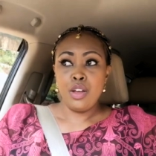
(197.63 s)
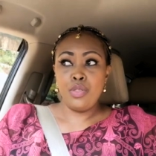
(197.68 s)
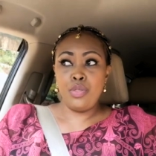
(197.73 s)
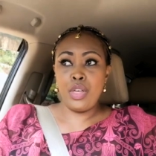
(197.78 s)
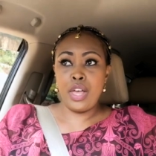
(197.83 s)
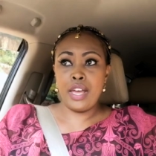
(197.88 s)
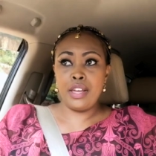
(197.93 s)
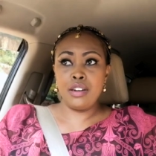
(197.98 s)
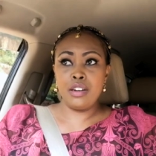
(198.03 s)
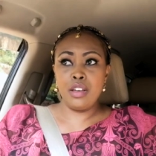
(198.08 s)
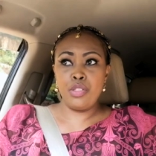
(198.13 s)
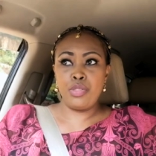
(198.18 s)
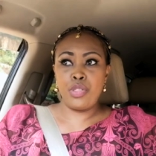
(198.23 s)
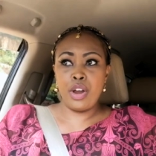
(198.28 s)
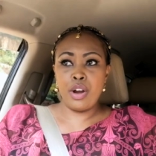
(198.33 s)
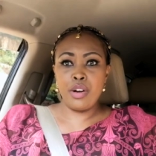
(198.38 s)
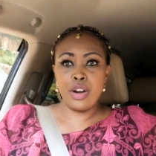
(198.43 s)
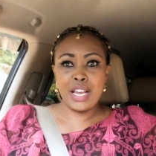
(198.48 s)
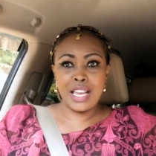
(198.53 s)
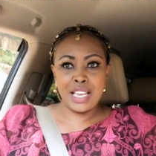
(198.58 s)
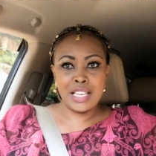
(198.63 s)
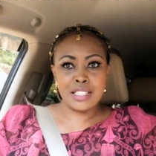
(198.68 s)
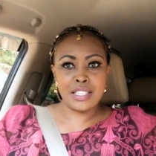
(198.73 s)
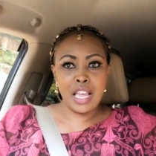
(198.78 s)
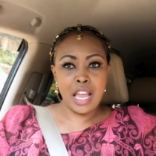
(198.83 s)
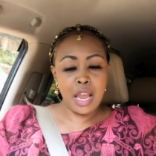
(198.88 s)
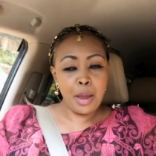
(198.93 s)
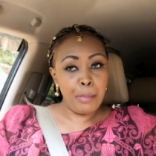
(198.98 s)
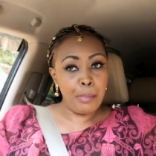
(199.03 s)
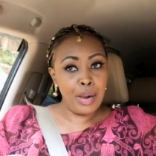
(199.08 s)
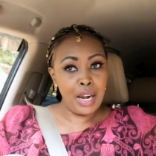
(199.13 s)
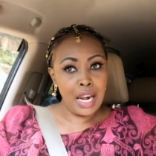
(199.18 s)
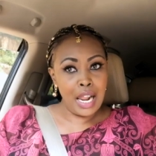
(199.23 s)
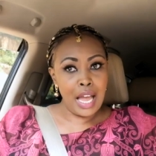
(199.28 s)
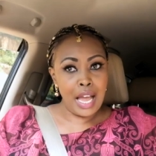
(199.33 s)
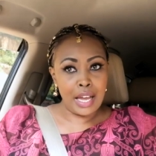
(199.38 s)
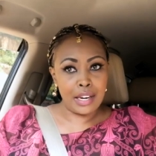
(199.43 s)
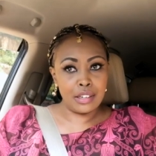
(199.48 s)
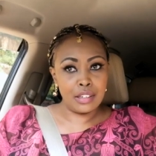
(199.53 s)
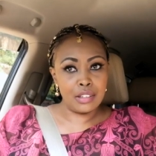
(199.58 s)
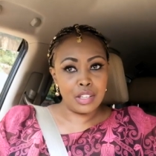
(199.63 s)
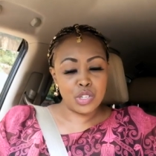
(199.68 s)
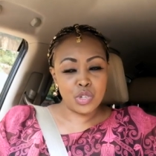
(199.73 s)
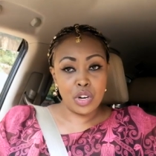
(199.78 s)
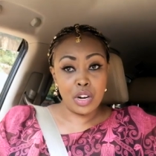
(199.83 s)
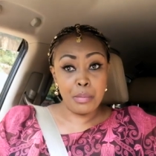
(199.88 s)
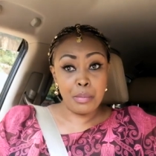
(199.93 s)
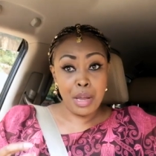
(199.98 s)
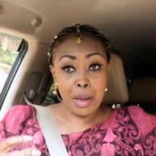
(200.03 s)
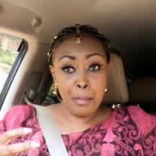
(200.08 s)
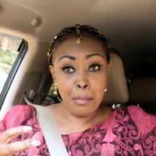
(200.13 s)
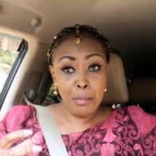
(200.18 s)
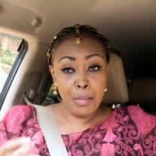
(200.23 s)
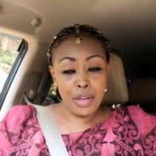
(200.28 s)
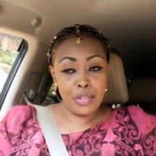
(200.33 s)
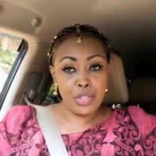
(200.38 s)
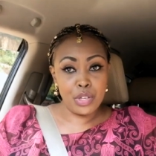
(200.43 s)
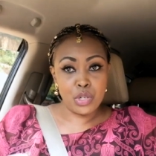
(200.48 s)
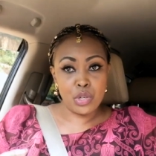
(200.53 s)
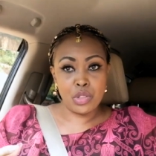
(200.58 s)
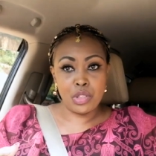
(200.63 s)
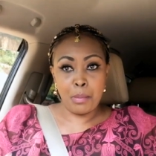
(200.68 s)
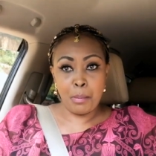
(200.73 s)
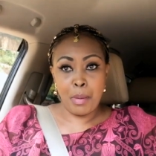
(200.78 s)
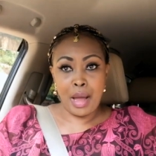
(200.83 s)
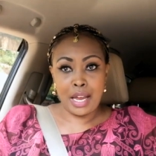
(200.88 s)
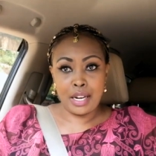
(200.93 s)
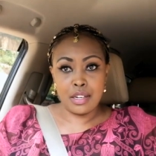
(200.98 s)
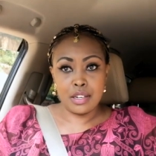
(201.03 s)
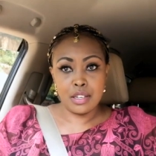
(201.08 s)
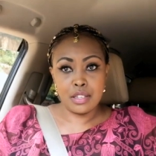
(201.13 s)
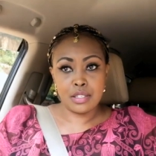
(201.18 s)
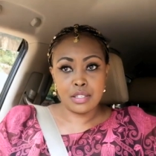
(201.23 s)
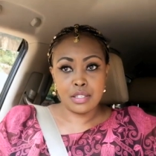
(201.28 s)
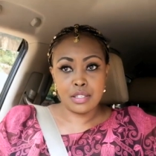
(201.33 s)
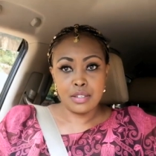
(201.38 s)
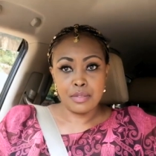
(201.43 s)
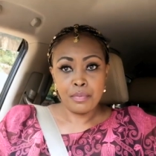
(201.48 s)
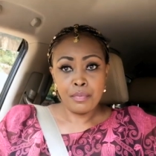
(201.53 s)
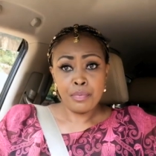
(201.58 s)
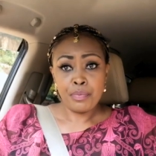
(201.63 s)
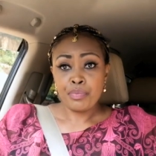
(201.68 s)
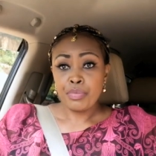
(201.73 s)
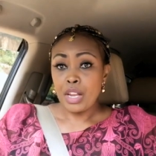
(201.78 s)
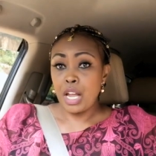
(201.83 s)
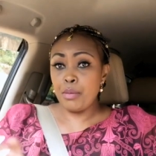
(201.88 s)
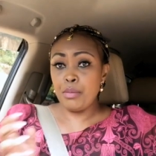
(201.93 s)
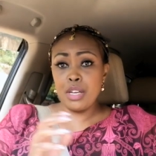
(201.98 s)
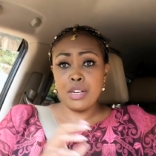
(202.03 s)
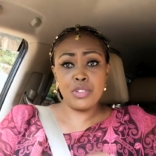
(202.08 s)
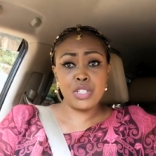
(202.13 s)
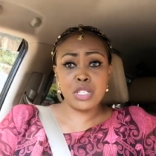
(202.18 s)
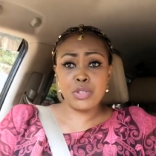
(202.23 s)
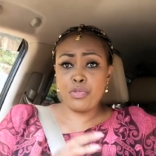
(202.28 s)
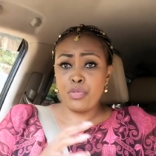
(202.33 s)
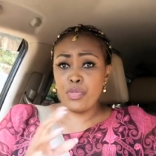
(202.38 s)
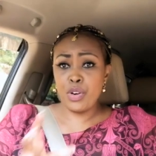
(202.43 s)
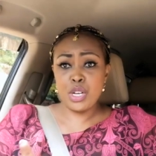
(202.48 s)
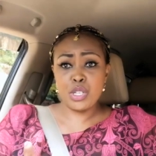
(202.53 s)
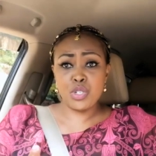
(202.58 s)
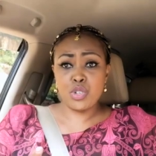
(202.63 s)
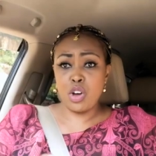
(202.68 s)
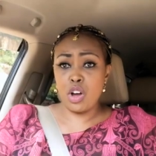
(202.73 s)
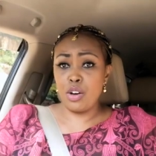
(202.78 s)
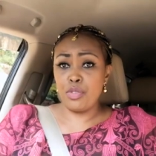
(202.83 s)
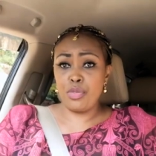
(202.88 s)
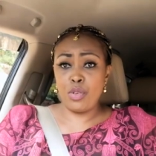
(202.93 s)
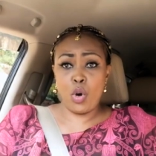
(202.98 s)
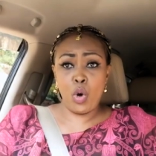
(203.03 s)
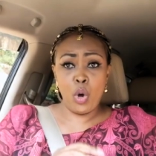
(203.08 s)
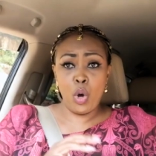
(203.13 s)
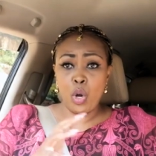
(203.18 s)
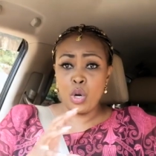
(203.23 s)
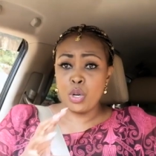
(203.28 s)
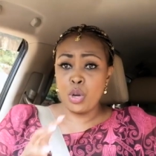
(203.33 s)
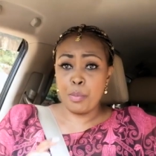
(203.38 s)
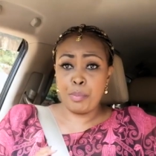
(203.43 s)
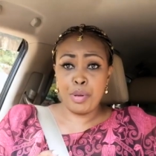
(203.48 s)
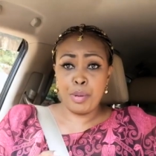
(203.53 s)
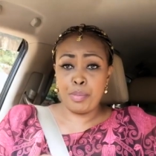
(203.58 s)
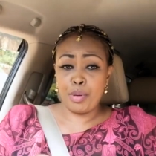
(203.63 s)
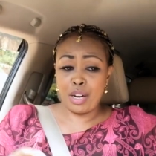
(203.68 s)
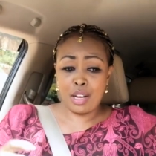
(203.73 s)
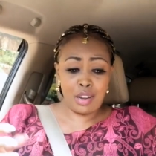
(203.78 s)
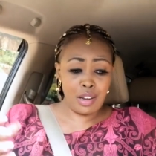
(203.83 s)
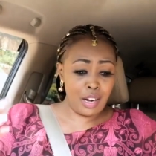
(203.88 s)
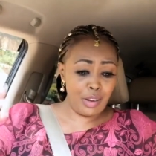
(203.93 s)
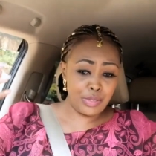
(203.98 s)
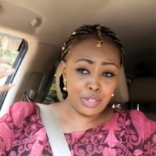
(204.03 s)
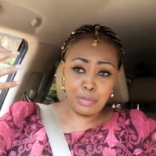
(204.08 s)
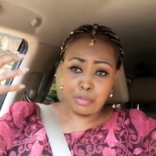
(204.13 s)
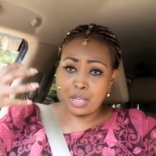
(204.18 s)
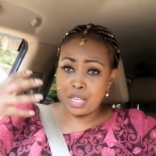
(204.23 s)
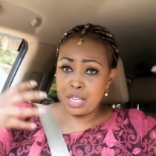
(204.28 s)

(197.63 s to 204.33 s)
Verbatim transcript: then there is a plan. There's going to be a method to the madness. I mean, first off, all your people are going to have to